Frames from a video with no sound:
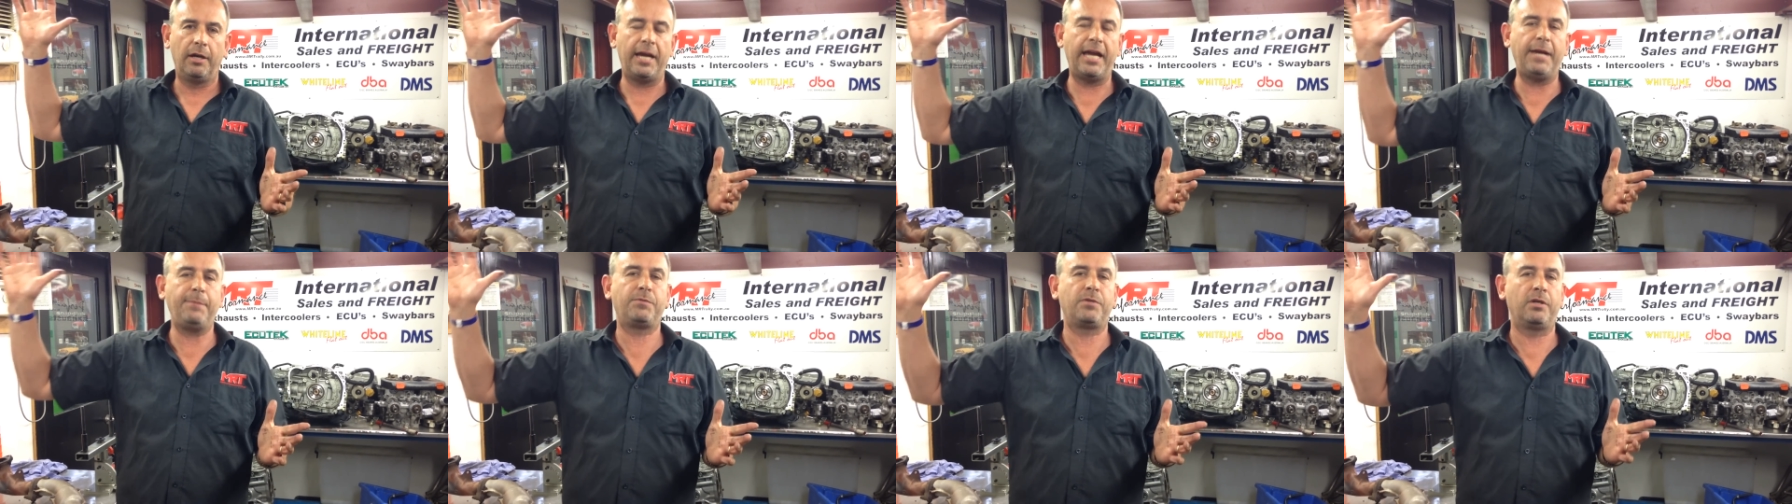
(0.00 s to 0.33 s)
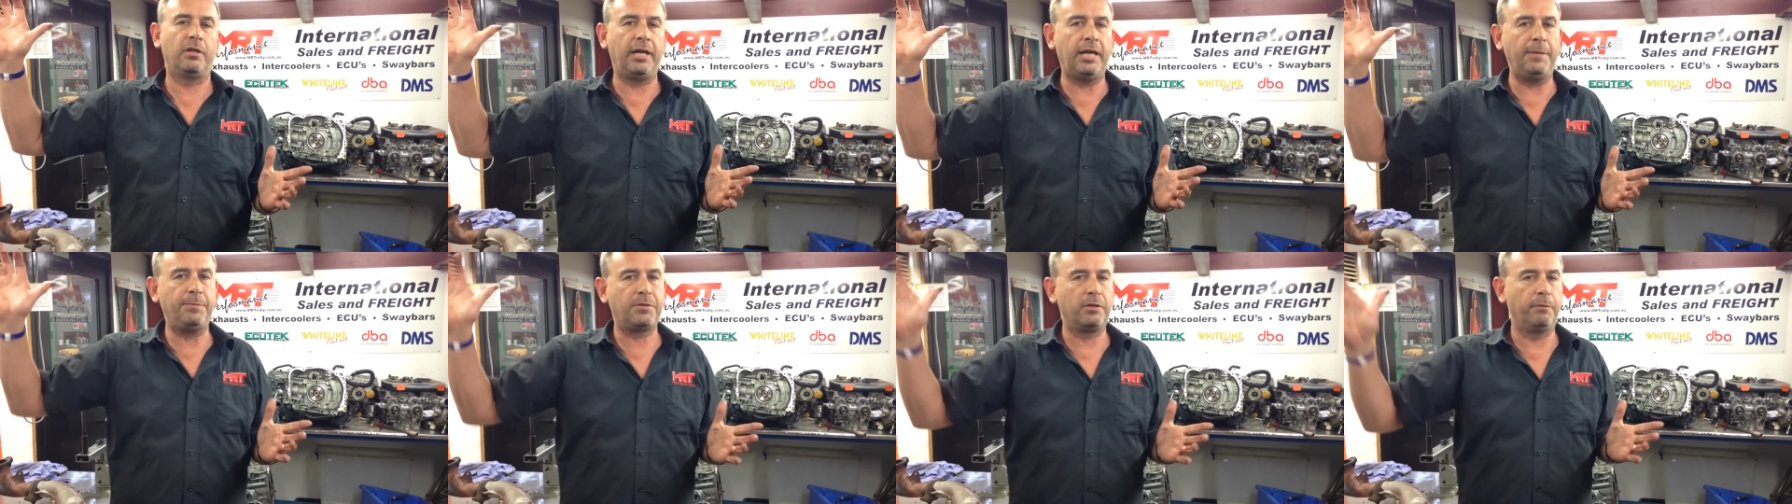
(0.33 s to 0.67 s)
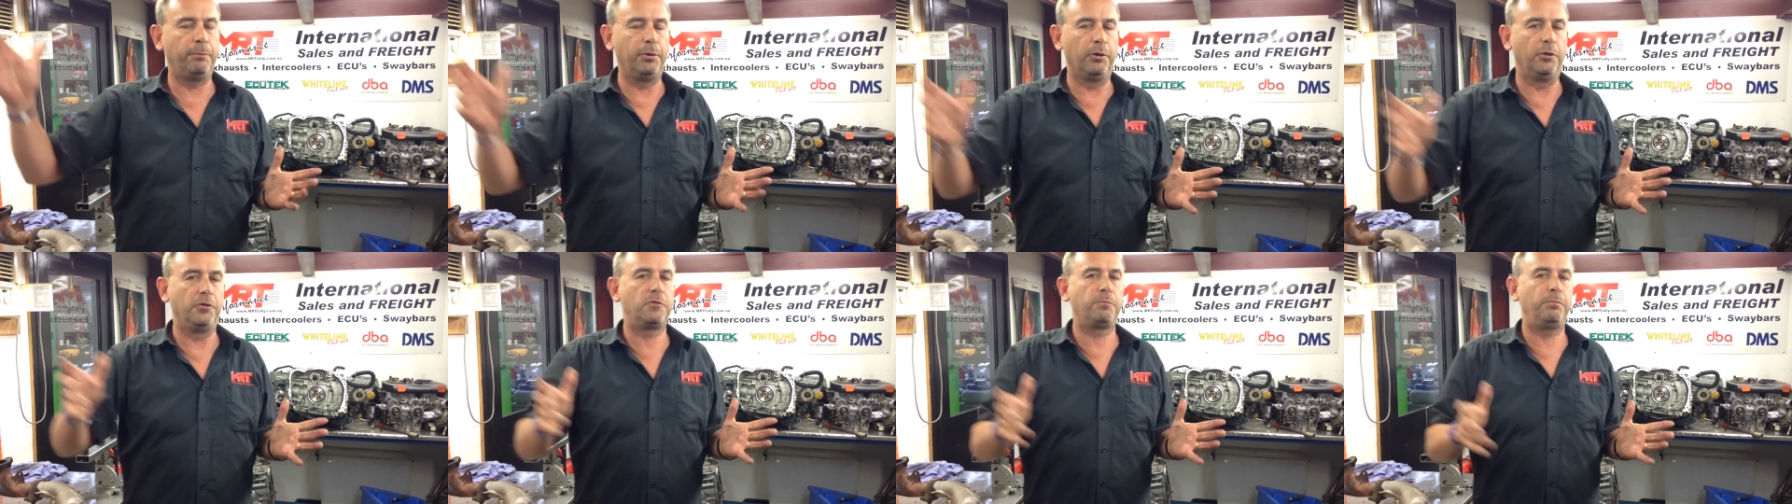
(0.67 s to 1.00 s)
heaps
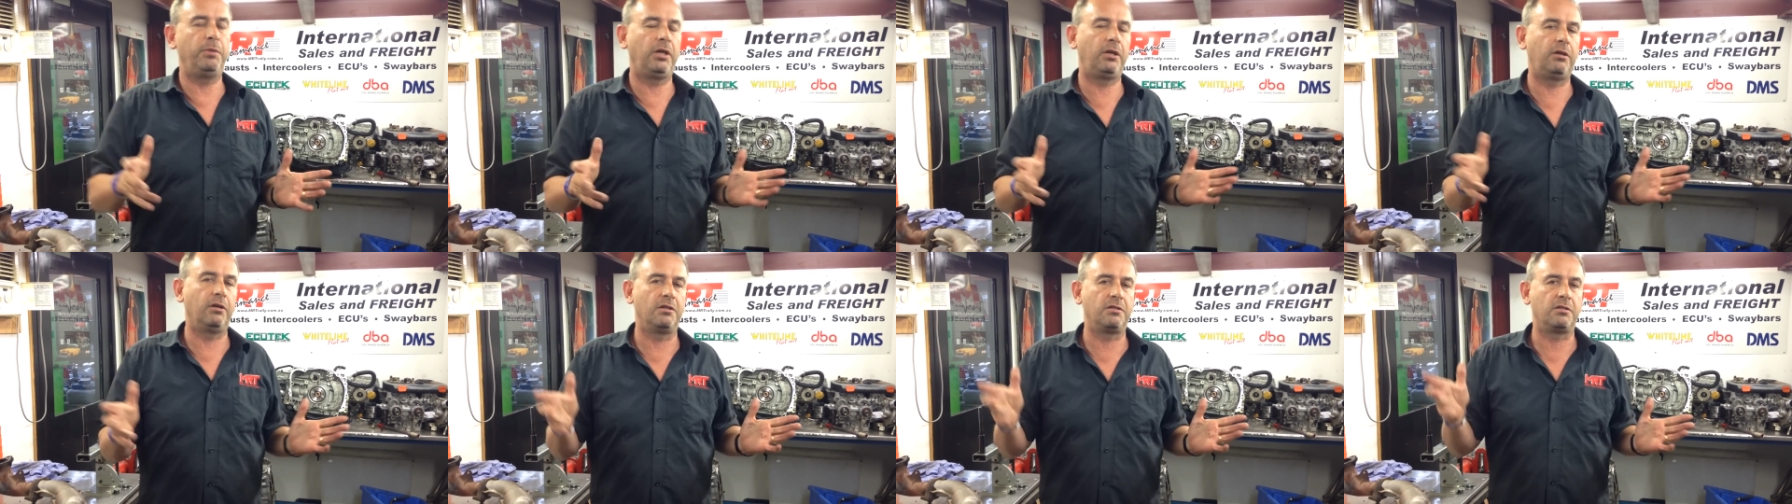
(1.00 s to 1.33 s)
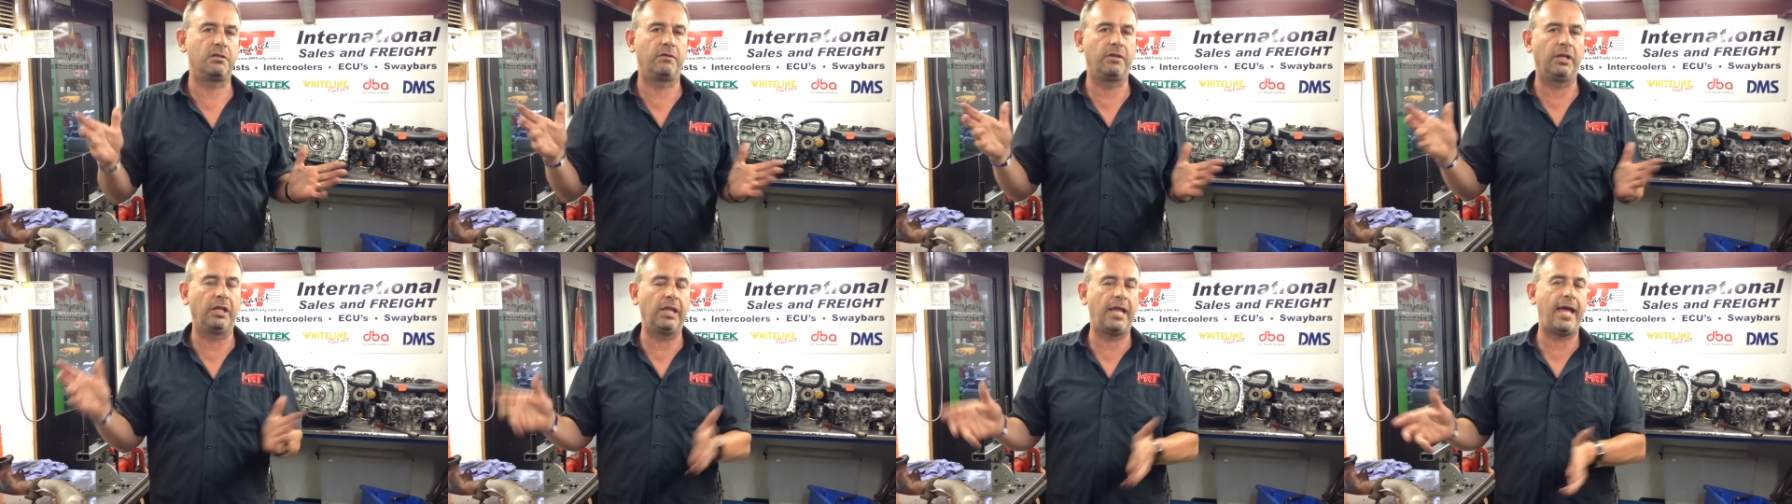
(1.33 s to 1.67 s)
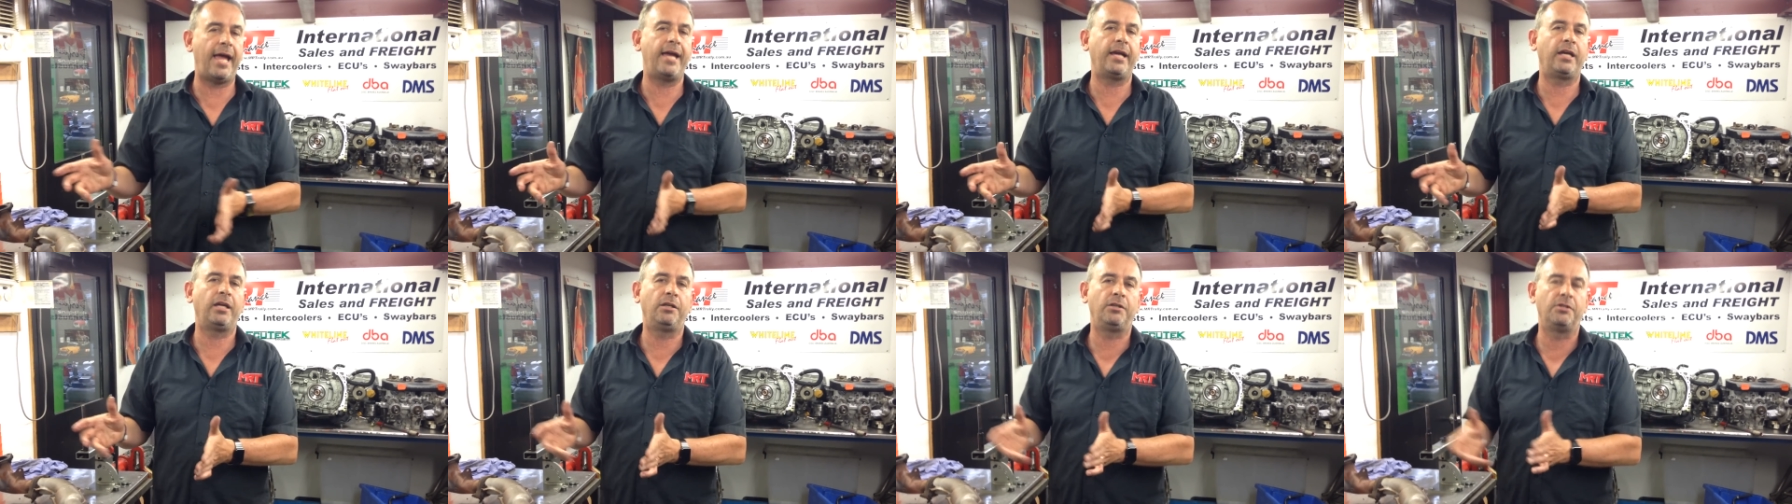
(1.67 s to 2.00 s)
of boost because of the
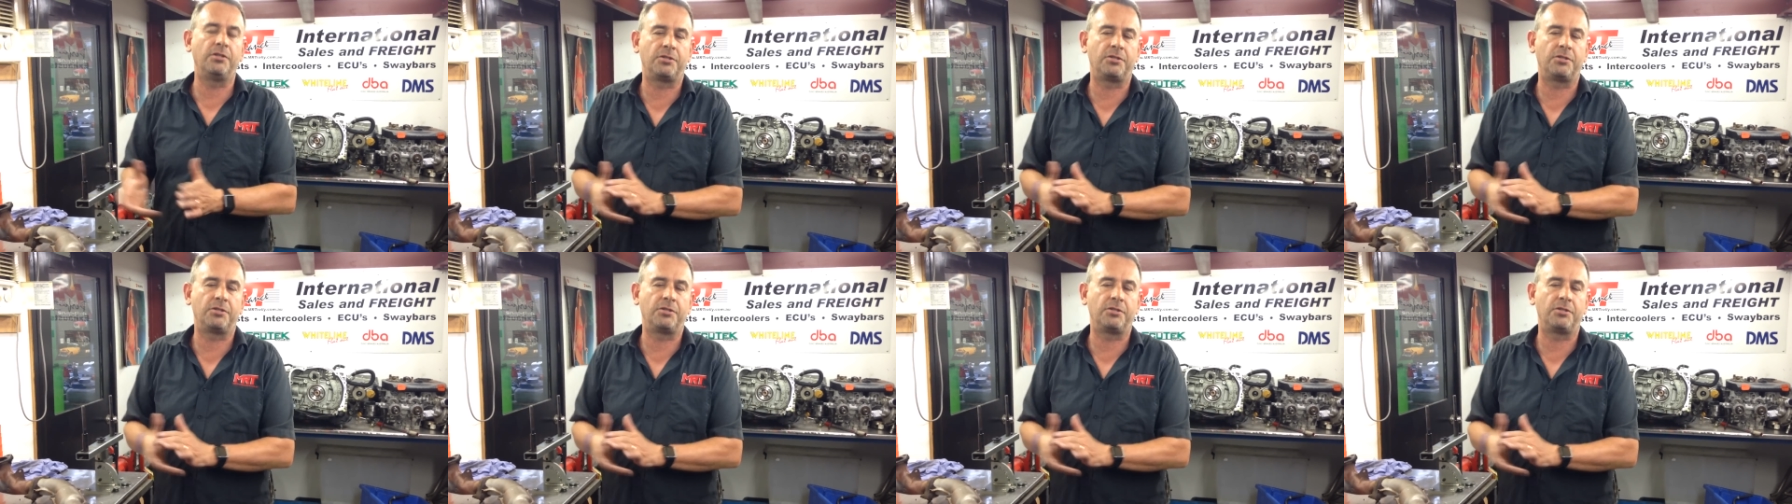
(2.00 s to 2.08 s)
laggy